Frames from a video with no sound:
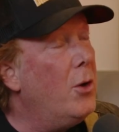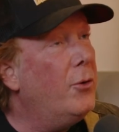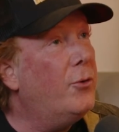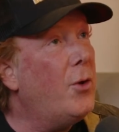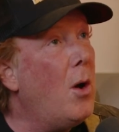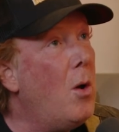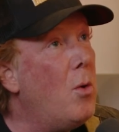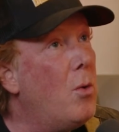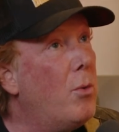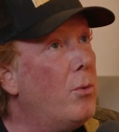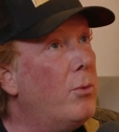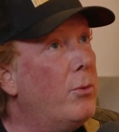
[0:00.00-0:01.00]

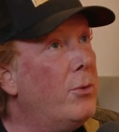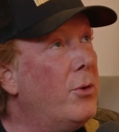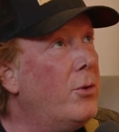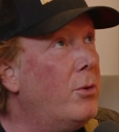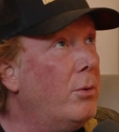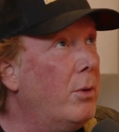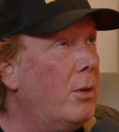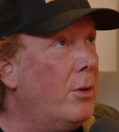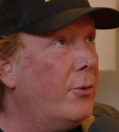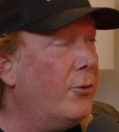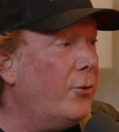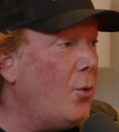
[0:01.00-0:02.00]
So
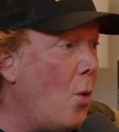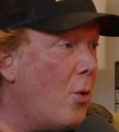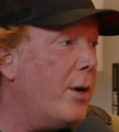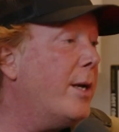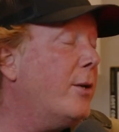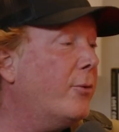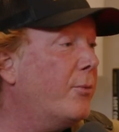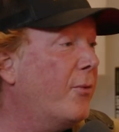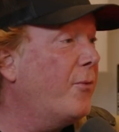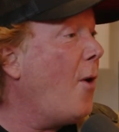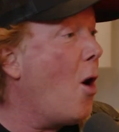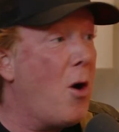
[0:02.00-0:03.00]
the stories
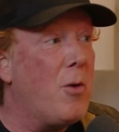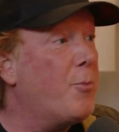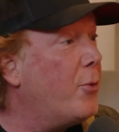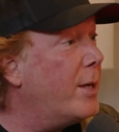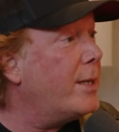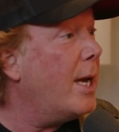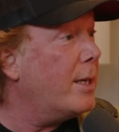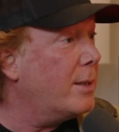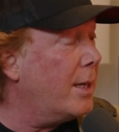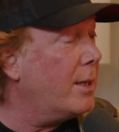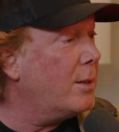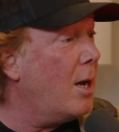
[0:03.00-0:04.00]
far
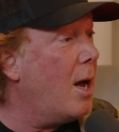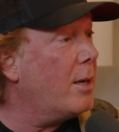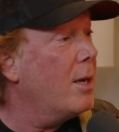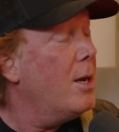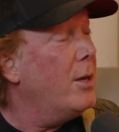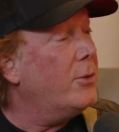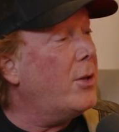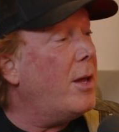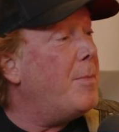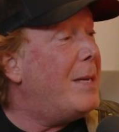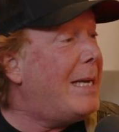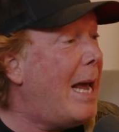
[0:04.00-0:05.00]
predate TikTok. So
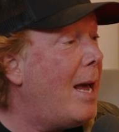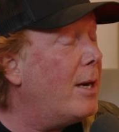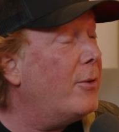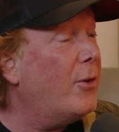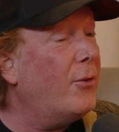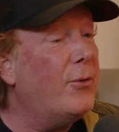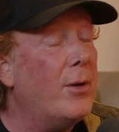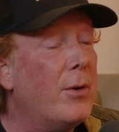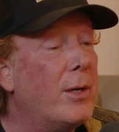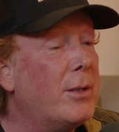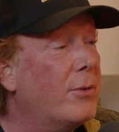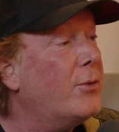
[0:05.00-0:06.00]
they began as a
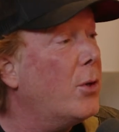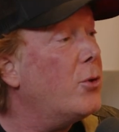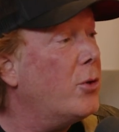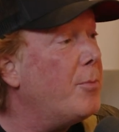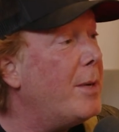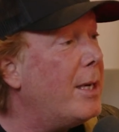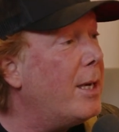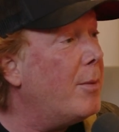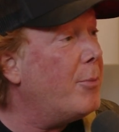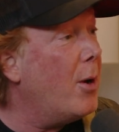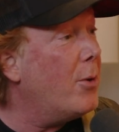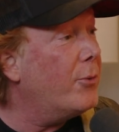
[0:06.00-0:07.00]
series of social
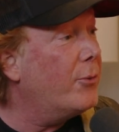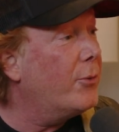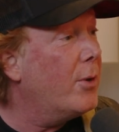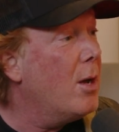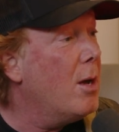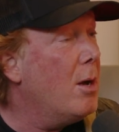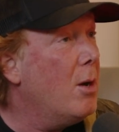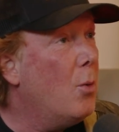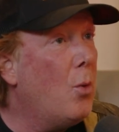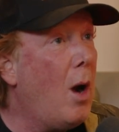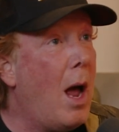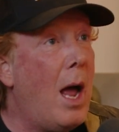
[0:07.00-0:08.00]
media posts
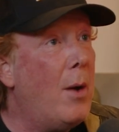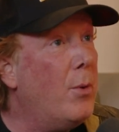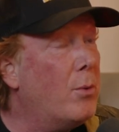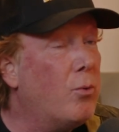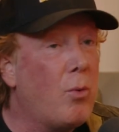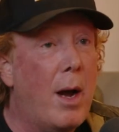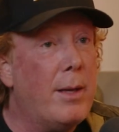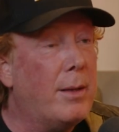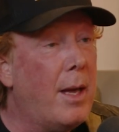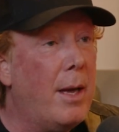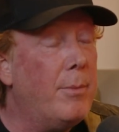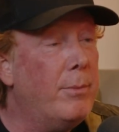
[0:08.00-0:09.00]
where I would
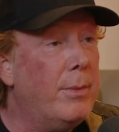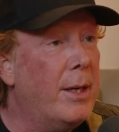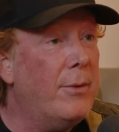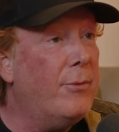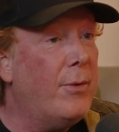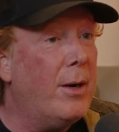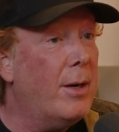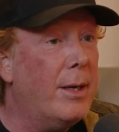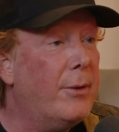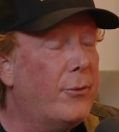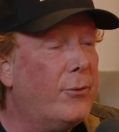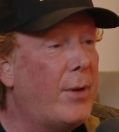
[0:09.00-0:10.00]
write them in
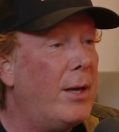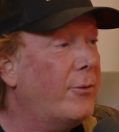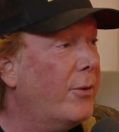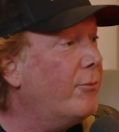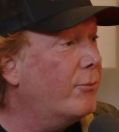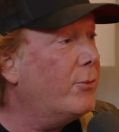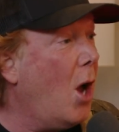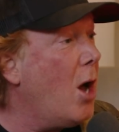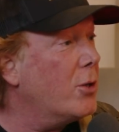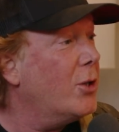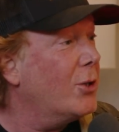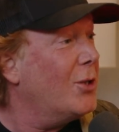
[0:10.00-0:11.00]
various states of
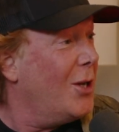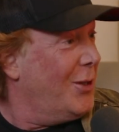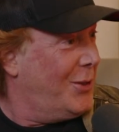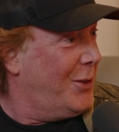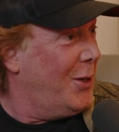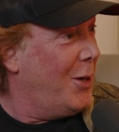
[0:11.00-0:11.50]
consciousness,